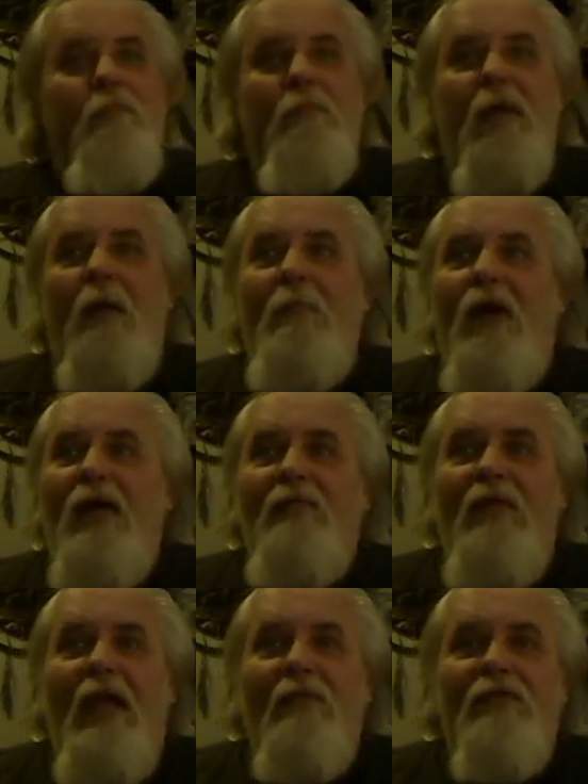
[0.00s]
I might
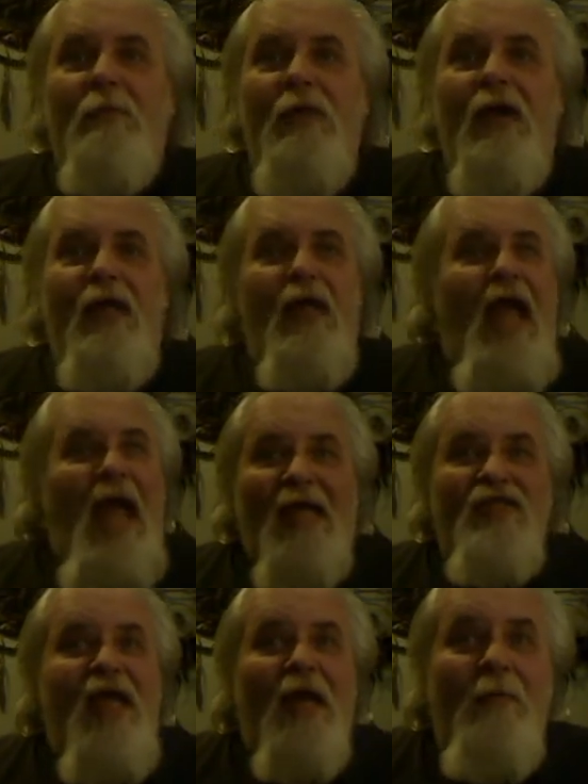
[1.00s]
even have somebody
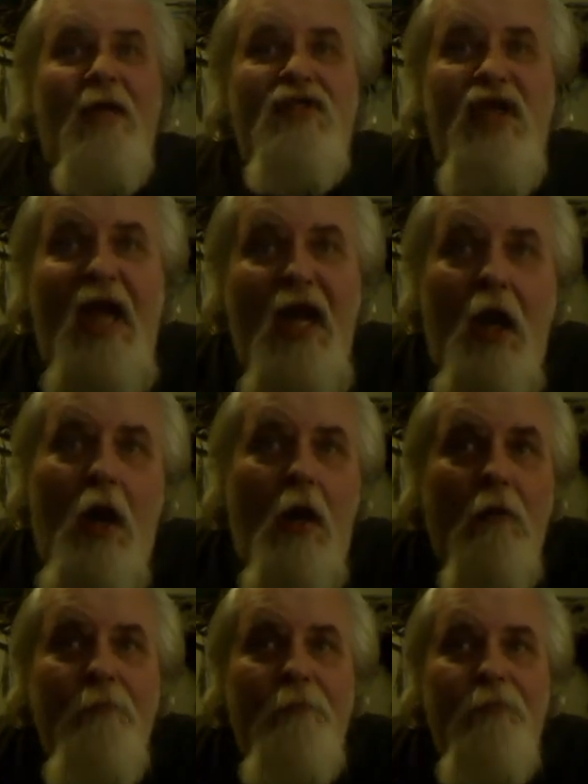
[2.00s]
hijack my channel,
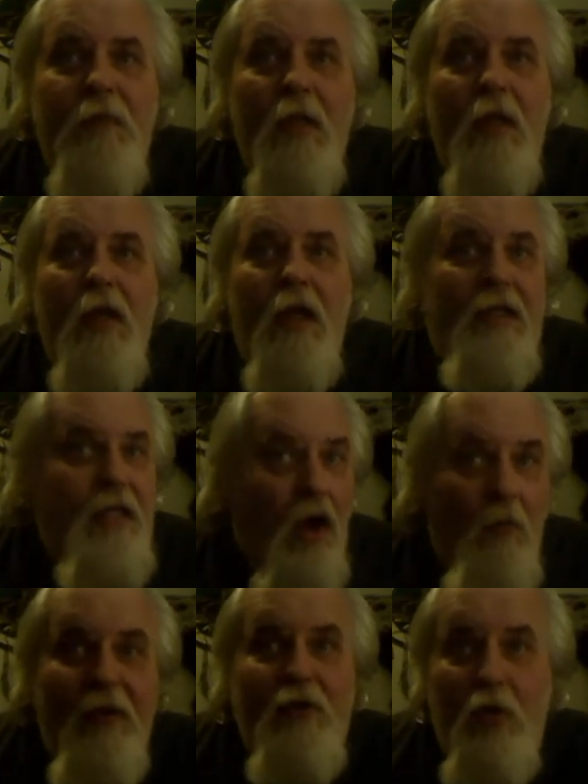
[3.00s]
like y'all
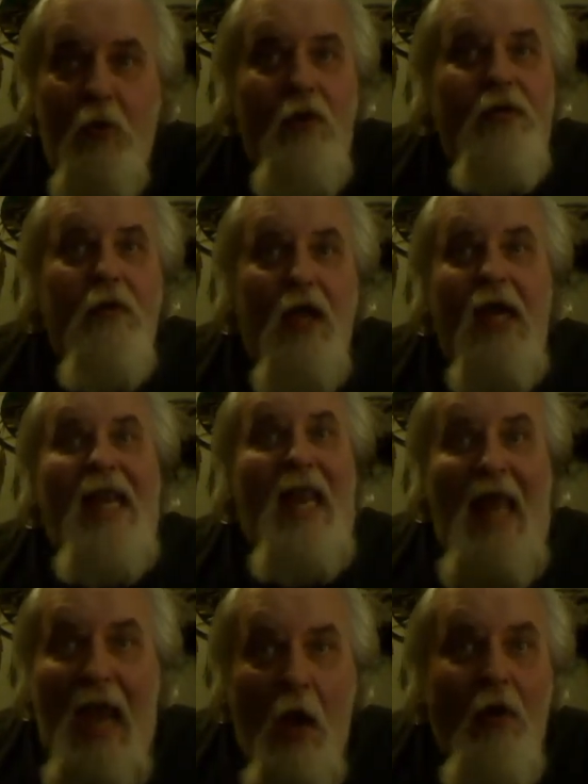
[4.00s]
been doing and
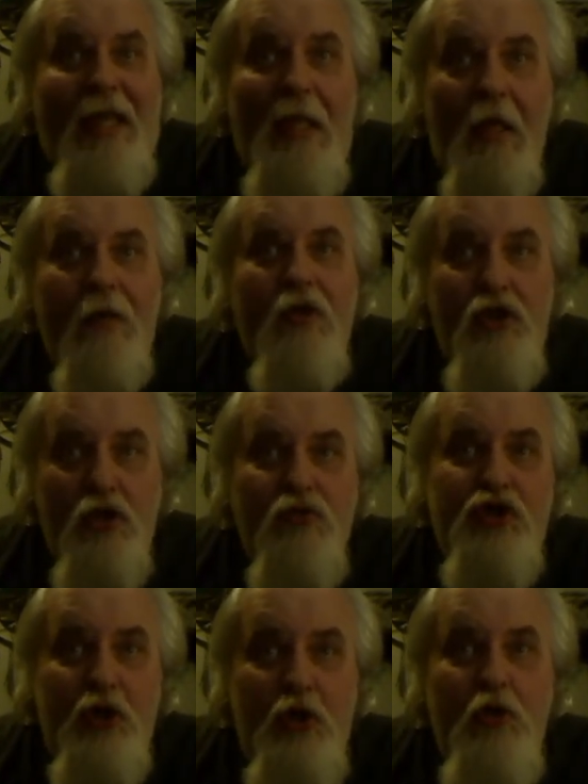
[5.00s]
allowing
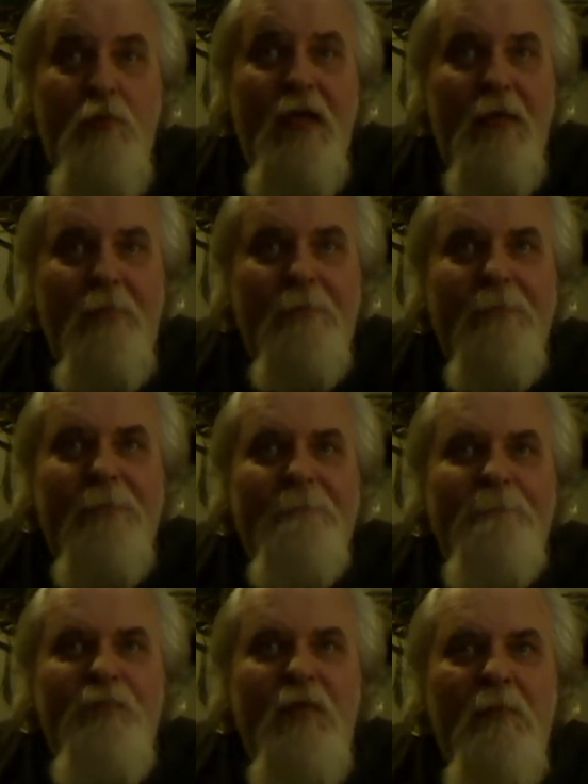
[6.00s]
YouTube.
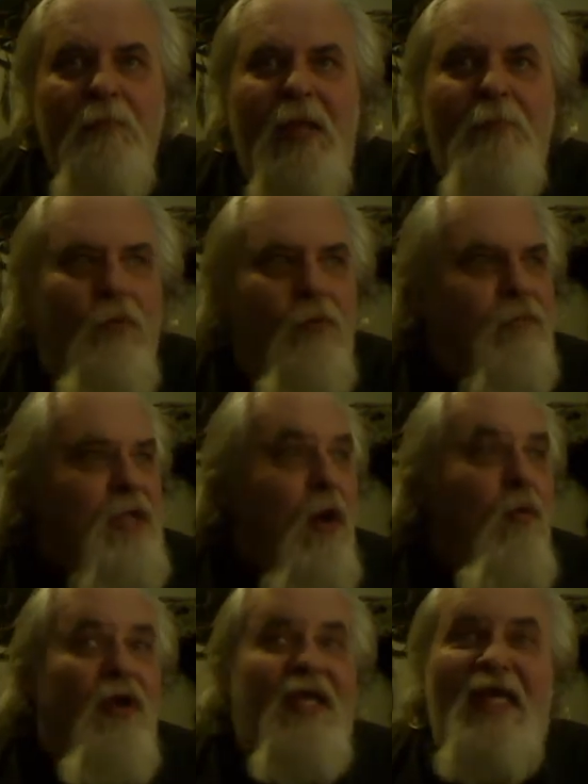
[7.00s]
People, y'all
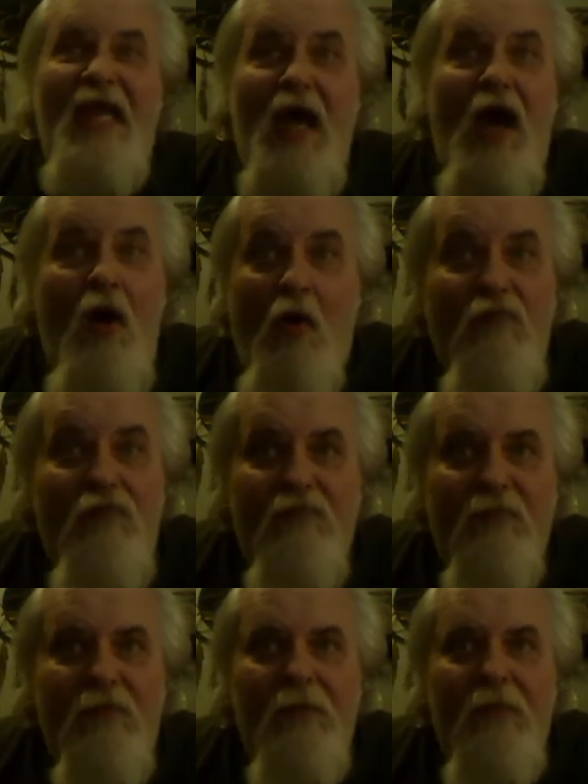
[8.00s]
want to kick off,
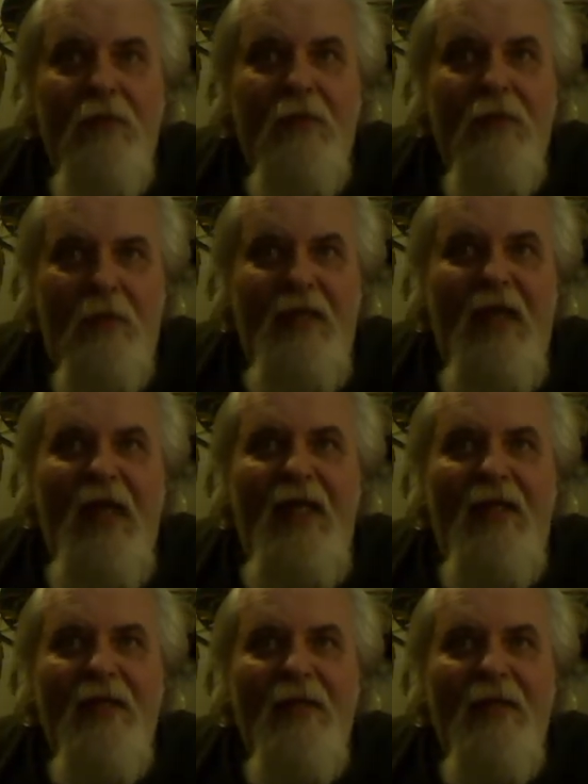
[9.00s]
okay?